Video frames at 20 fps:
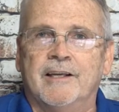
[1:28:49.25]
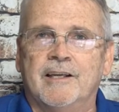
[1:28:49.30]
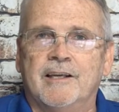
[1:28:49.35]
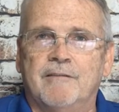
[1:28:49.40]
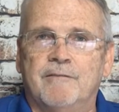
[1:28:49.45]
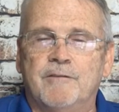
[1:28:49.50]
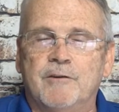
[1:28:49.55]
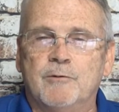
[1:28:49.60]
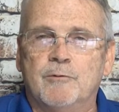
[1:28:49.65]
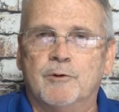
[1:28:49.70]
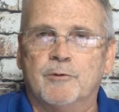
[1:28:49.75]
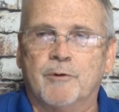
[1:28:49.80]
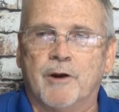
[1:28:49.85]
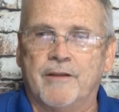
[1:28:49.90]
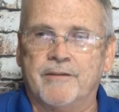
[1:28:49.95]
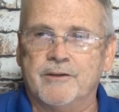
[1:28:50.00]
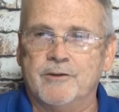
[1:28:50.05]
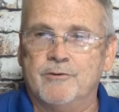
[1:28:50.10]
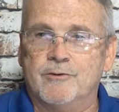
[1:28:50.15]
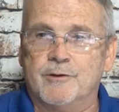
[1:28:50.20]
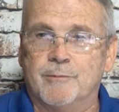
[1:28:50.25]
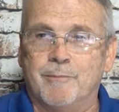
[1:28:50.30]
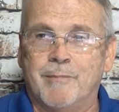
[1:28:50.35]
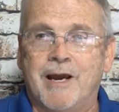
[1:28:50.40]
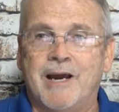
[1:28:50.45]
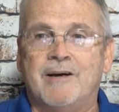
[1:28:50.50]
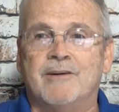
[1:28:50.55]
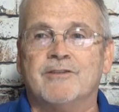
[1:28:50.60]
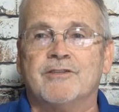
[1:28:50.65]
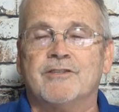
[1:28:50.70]
If you would rather use a
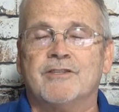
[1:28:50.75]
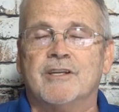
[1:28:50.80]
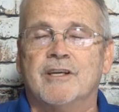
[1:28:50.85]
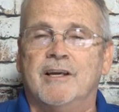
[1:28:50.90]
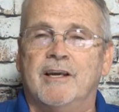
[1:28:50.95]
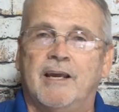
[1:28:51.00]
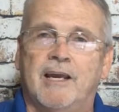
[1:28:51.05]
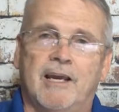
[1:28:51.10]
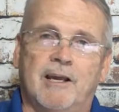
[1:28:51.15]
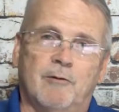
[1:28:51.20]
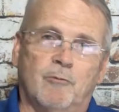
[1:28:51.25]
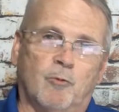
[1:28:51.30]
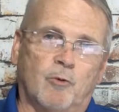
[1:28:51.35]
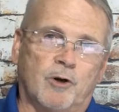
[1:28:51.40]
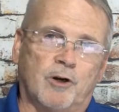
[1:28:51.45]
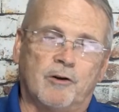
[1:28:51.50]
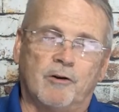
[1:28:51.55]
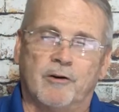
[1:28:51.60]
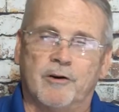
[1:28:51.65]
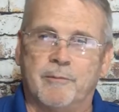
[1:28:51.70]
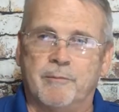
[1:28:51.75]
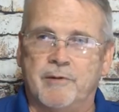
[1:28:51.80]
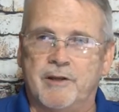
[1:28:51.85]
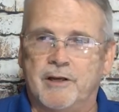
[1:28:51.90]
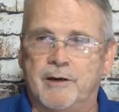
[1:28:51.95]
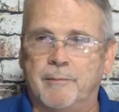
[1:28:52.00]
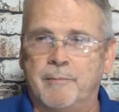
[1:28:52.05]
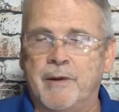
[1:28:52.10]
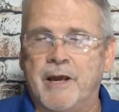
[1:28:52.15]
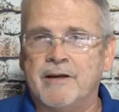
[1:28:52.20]
mouse and work on
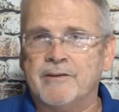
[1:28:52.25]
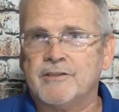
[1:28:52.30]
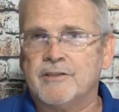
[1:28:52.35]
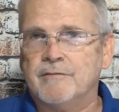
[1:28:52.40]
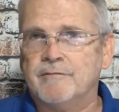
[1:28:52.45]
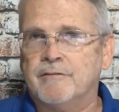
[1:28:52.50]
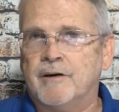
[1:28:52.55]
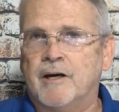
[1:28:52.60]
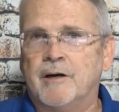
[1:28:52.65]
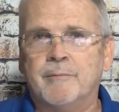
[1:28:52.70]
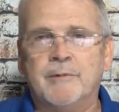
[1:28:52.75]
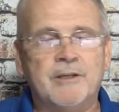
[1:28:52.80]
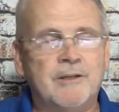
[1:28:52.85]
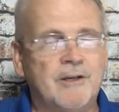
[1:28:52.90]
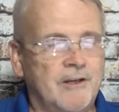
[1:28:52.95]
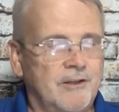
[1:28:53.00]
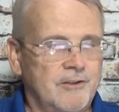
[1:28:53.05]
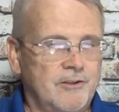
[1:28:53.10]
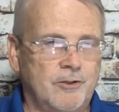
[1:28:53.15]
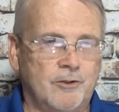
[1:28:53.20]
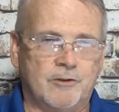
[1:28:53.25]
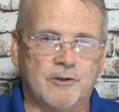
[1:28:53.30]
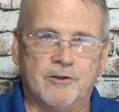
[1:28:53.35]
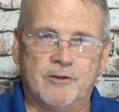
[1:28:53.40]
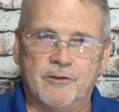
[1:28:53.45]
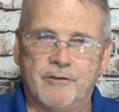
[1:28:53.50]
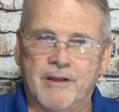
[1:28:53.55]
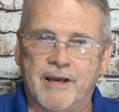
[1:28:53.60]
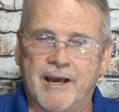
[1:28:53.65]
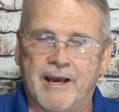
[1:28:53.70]
in a mouse environment, you can
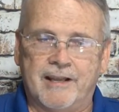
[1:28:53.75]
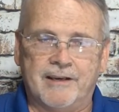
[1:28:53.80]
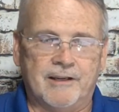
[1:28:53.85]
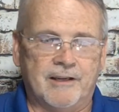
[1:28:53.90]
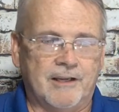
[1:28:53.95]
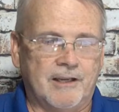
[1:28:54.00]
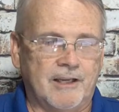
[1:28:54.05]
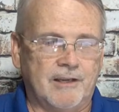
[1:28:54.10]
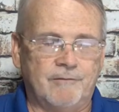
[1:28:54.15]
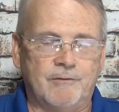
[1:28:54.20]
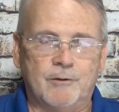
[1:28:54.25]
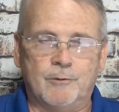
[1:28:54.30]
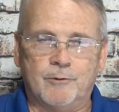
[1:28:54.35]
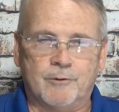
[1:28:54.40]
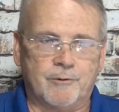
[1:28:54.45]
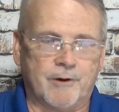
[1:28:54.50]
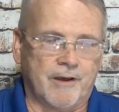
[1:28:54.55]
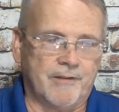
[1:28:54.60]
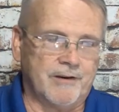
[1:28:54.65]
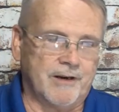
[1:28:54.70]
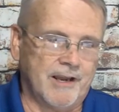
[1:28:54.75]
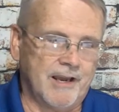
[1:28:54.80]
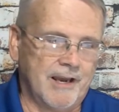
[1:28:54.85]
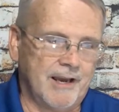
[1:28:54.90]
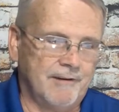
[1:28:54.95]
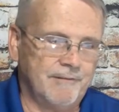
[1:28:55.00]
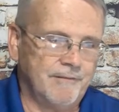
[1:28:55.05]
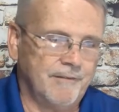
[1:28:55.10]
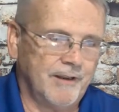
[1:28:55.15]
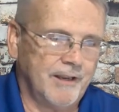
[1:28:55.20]
do that. If you would rather
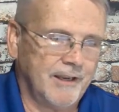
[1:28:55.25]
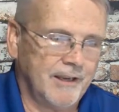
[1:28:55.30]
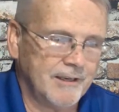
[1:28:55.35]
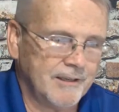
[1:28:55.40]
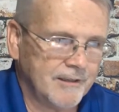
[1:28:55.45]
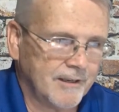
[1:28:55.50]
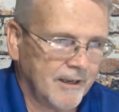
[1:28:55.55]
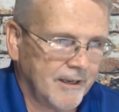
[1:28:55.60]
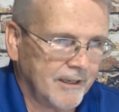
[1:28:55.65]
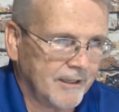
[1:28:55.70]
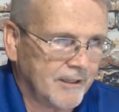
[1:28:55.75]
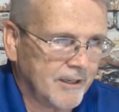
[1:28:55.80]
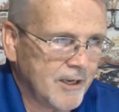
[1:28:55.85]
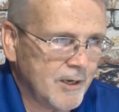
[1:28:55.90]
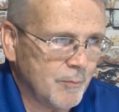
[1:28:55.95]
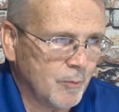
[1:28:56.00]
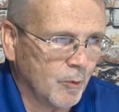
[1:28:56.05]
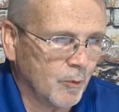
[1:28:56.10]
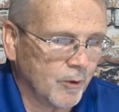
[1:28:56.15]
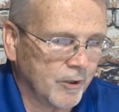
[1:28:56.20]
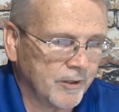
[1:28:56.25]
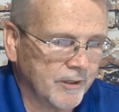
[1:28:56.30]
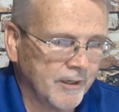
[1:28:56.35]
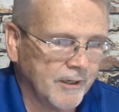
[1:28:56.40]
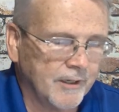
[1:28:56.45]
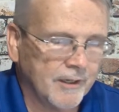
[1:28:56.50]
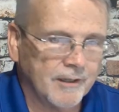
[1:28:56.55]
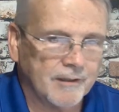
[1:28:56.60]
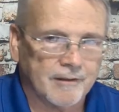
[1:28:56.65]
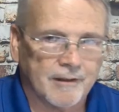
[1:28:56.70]
have a keyboard
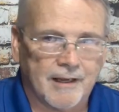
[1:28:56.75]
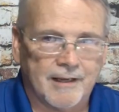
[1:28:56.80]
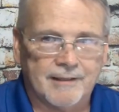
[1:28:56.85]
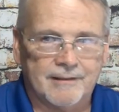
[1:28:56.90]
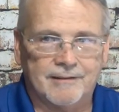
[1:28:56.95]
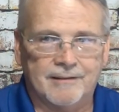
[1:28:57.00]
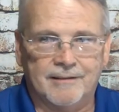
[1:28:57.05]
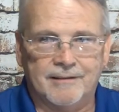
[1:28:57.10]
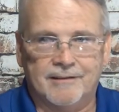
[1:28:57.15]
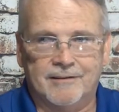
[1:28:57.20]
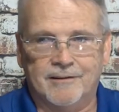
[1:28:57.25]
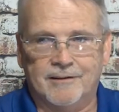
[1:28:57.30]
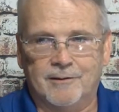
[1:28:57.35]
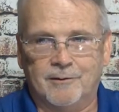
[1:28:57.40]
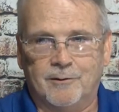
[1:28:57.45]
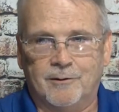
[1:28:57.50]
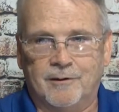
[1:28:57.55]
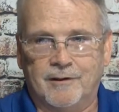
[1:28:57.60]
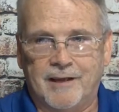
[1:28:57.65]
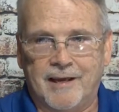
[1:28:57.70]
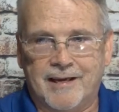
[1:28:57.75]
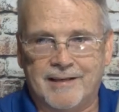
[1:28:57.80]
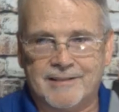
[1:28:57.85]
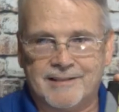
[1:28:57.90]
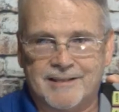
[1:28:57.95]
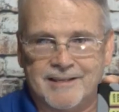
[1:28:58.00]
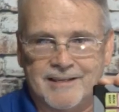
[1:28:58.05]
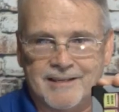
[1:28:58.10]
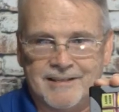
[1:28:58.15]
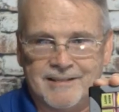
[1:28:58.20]
like the good old
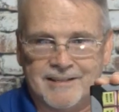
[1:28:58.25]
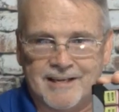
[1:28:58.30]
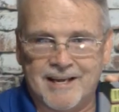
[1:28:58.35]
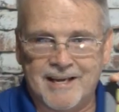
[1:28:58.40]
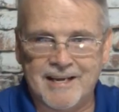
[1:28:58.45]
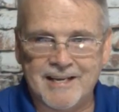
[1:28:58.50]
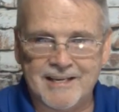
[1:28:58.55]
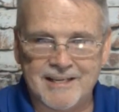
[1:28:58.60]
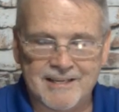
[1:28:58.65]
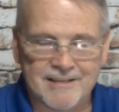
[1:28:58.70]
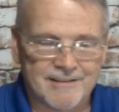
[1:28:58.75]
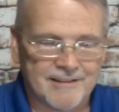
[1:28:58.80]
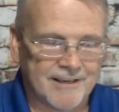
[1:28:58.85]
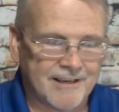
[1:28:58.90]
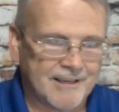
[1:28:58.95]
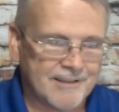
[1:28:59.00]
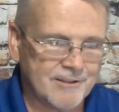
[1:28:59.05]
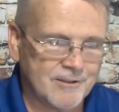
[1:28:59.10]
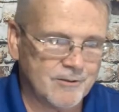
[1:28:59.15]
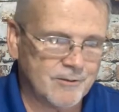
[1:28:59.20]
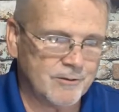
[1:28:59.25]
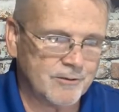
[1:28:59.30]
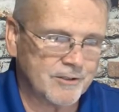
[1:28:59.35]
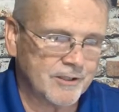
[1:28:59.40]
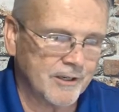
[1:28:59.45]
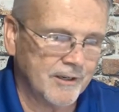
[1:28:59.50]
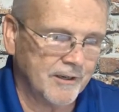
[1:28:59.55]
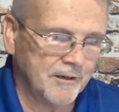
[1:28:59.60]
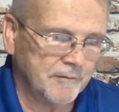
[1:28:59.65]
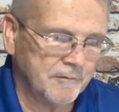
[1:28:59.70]
X-Keys 80 that I use